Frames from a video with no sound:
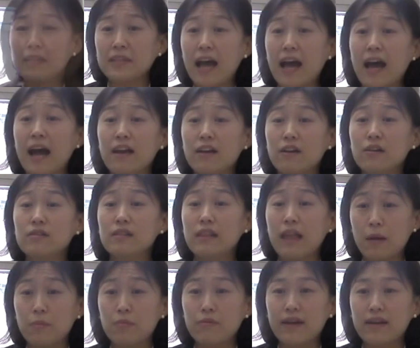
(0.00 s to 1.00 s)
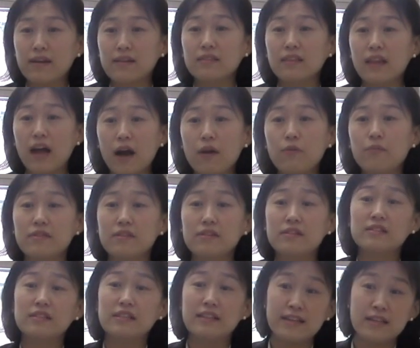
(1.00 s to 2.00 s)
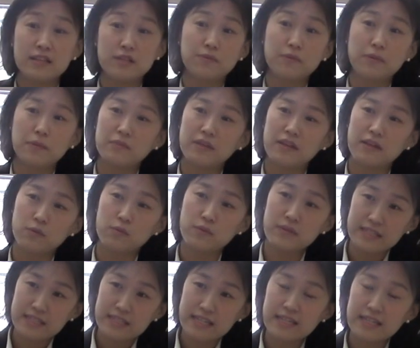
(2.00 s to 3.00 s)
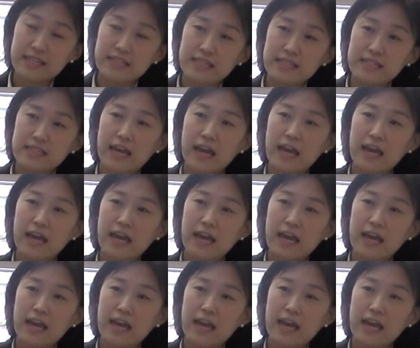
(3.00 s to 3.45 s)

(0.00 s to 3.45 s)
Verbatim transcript: I collaborate a lot with colleagues from linguistics,